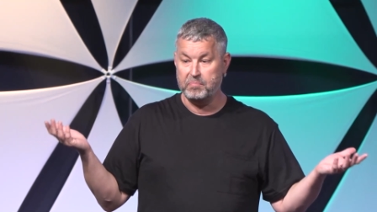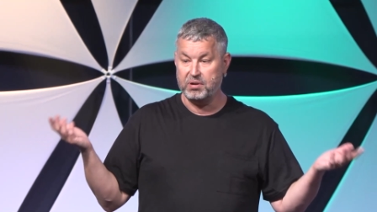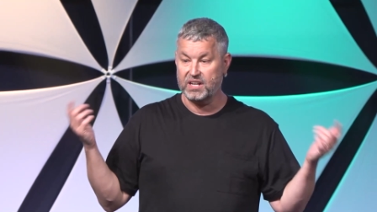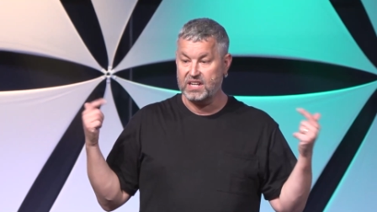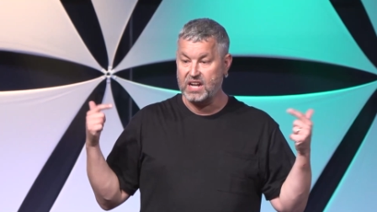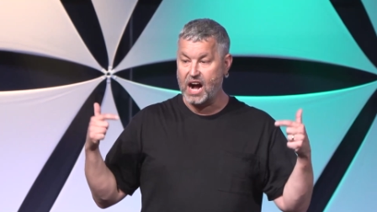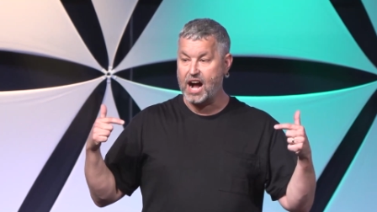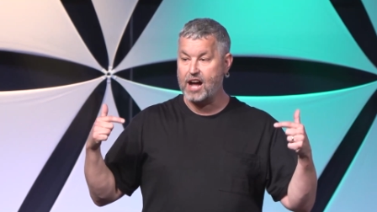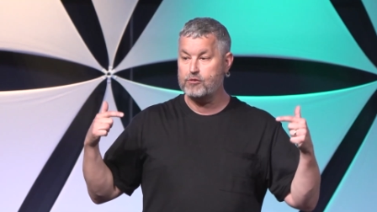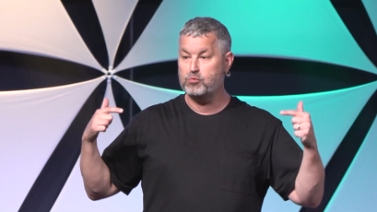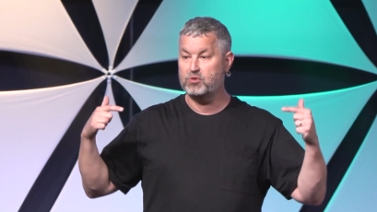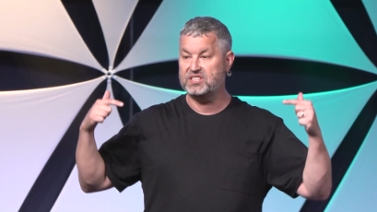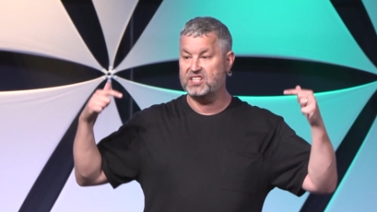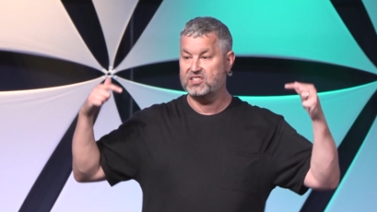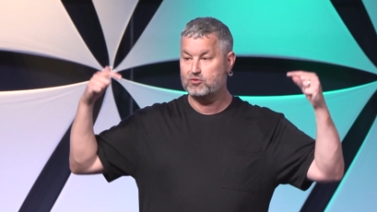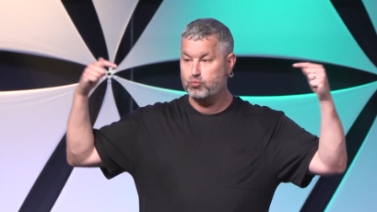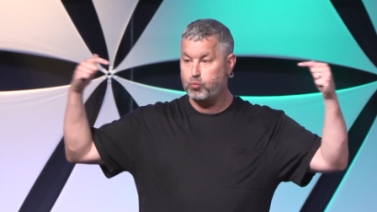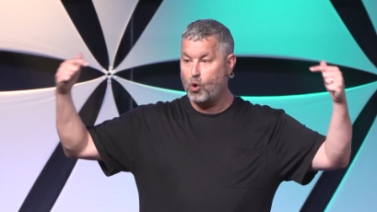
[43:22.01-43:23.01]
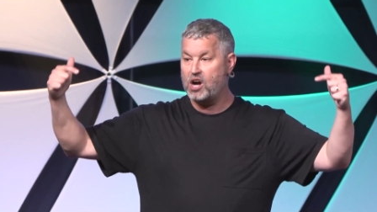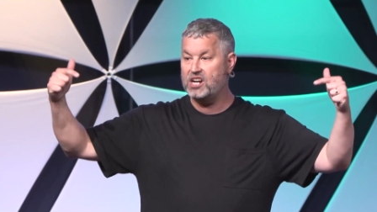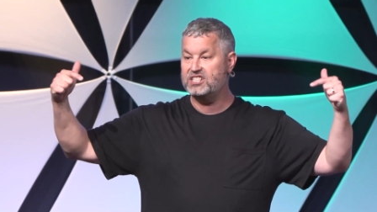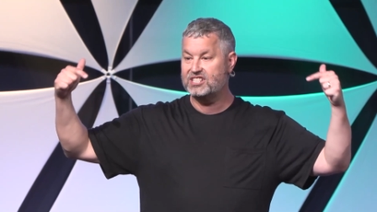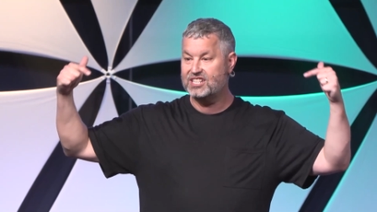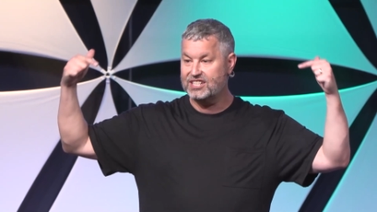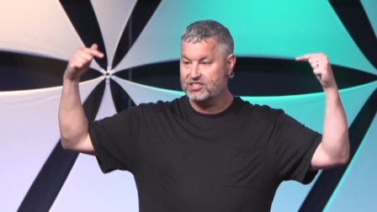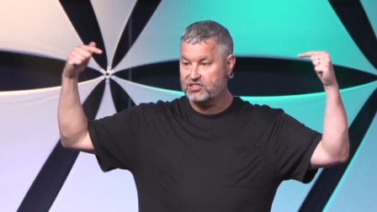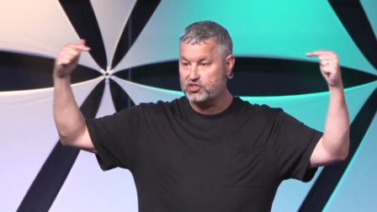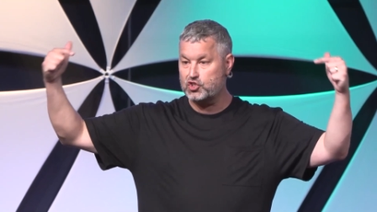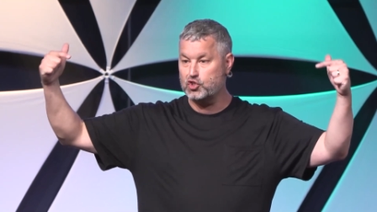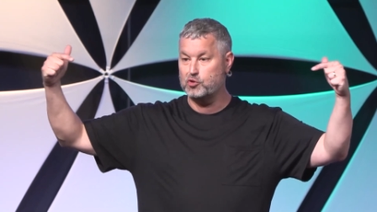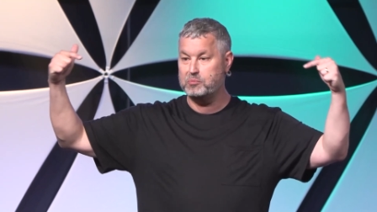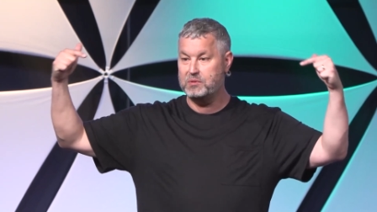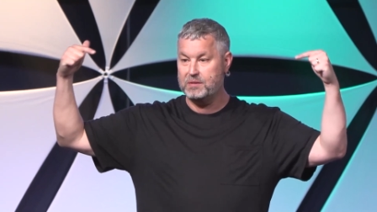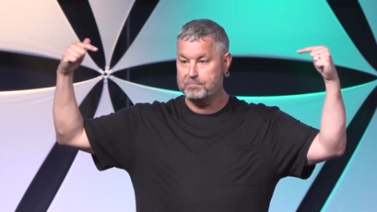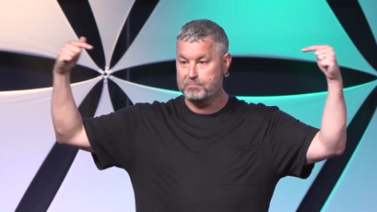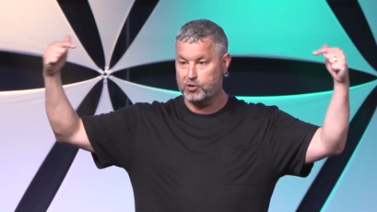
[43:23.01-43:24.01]
But God was his one
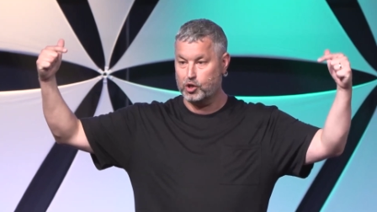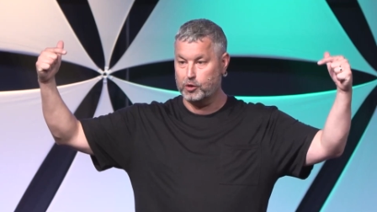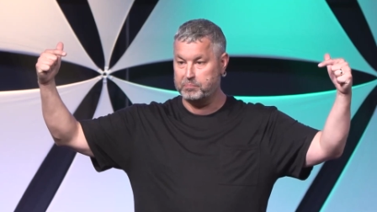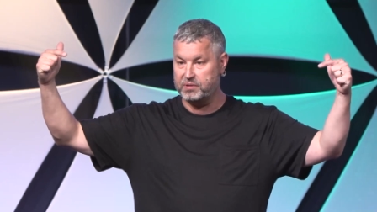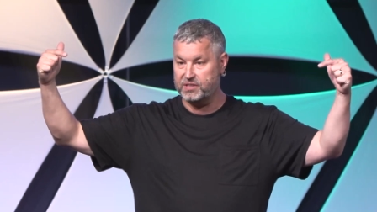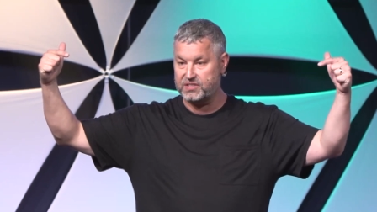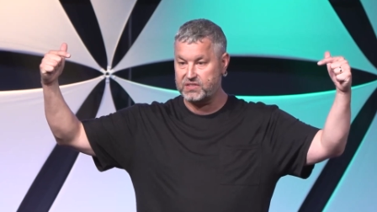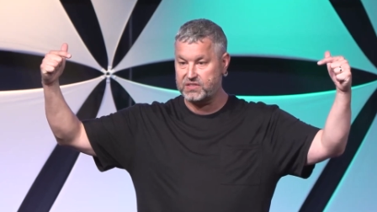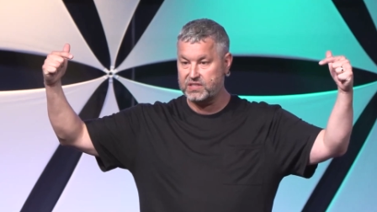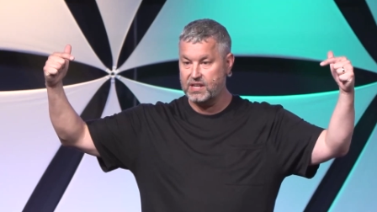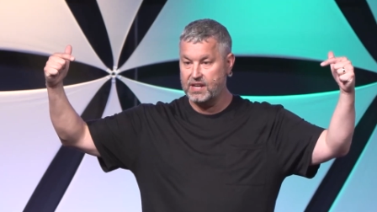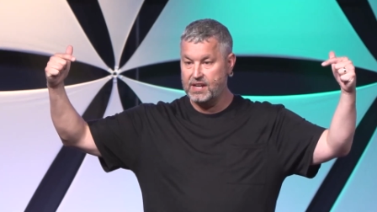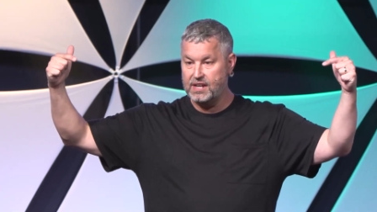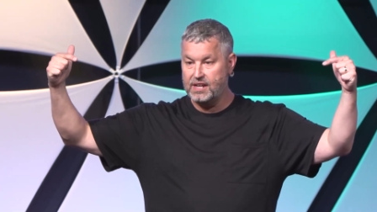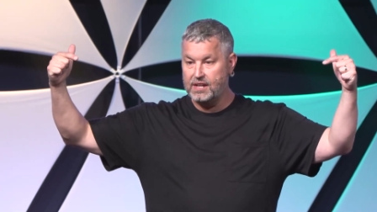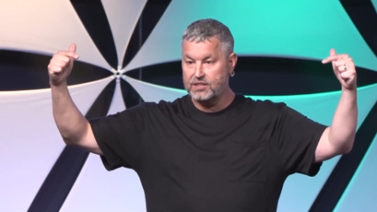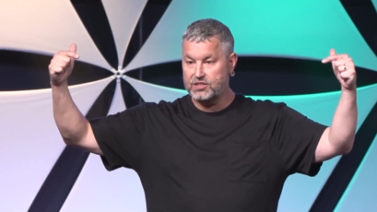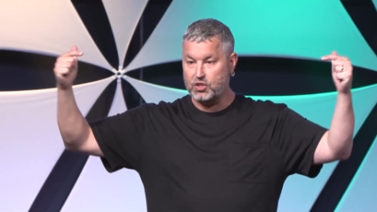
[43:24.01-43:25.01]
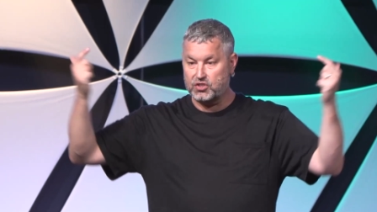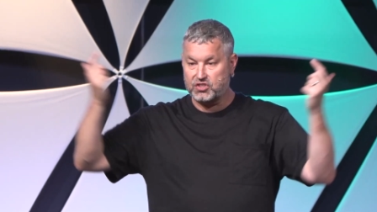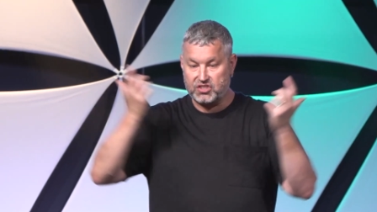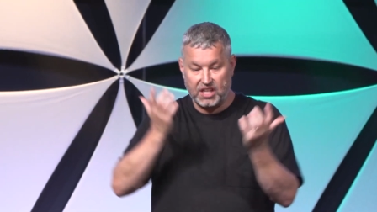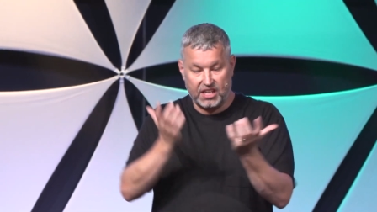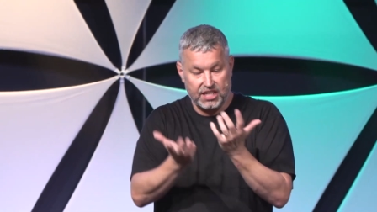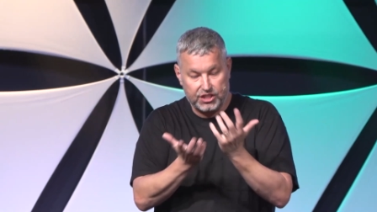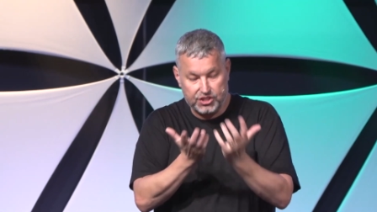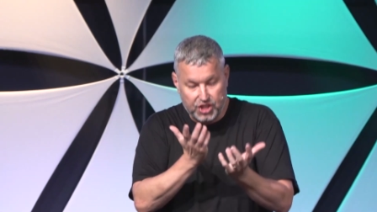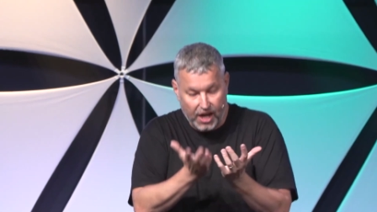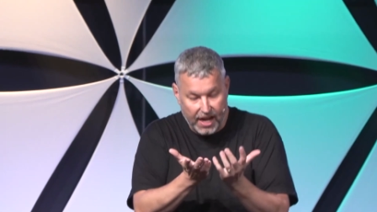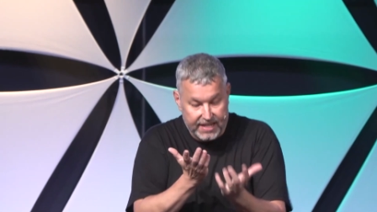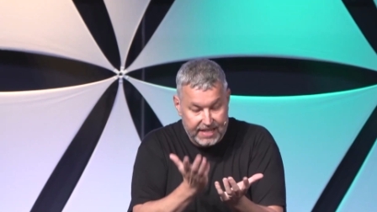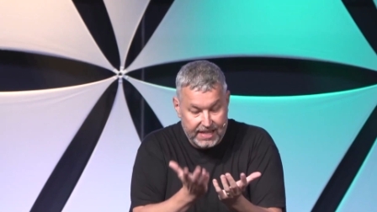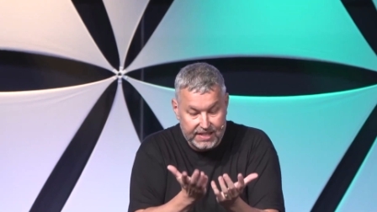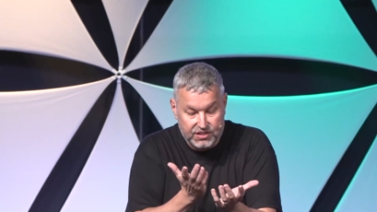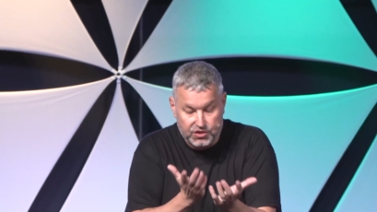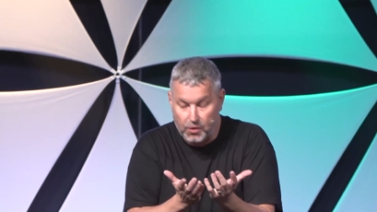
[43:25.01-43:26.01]
consuming purpose. So studied
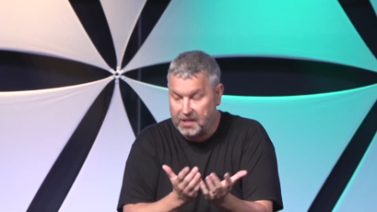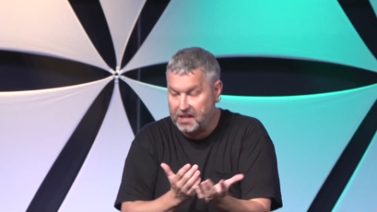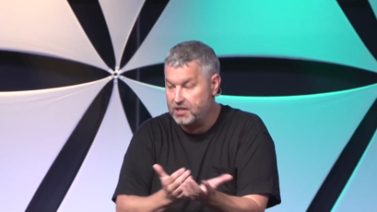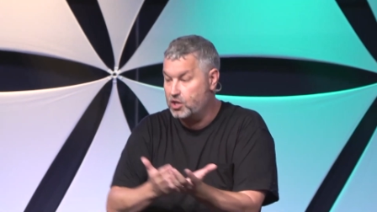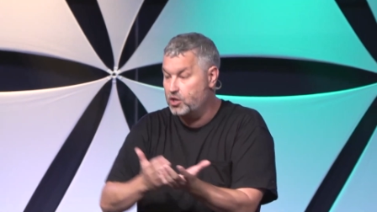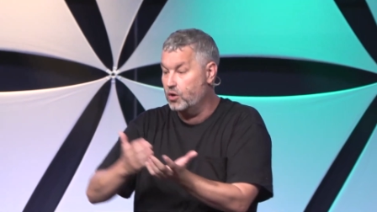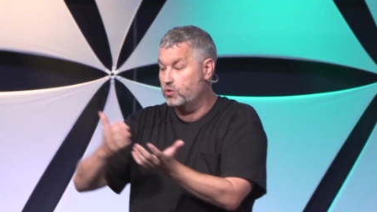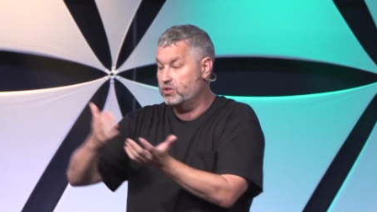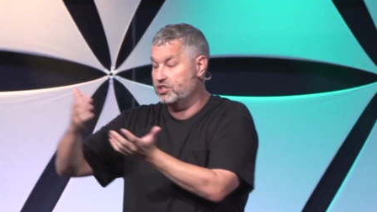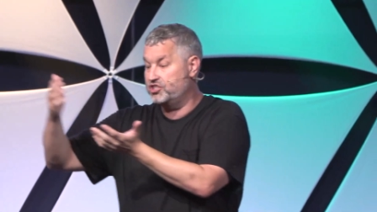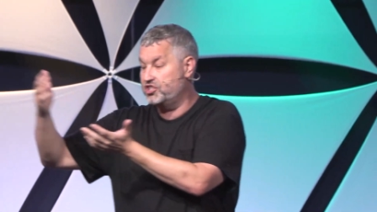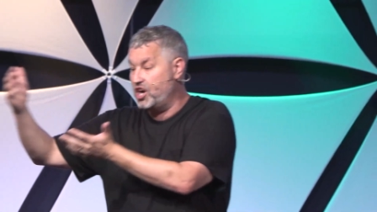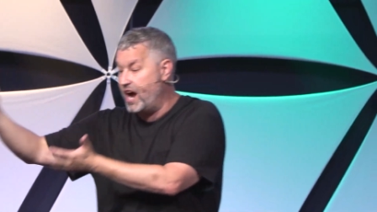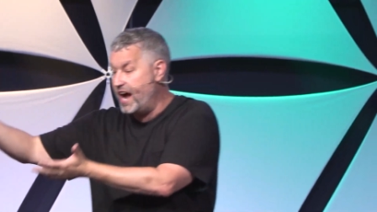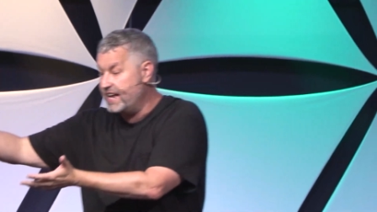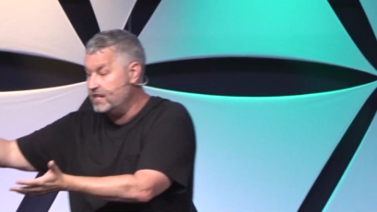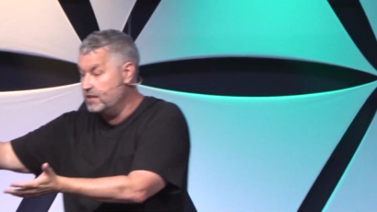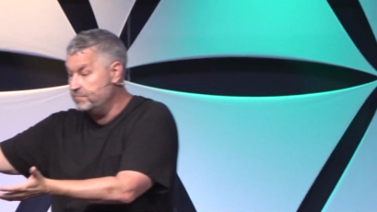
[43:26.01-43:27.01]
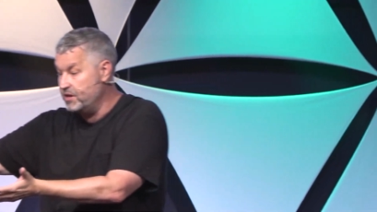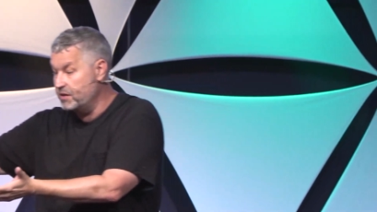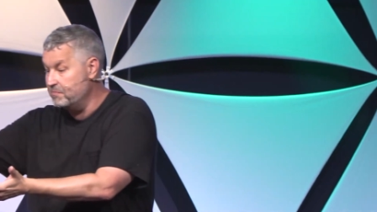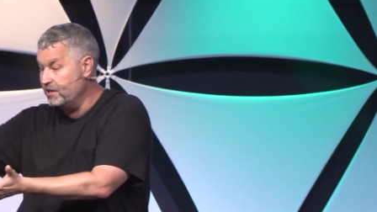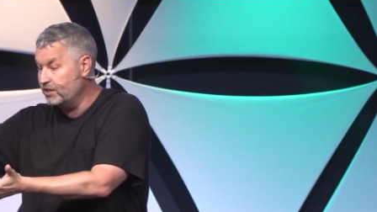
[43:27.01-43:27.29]
Chinese so he could go to China and be a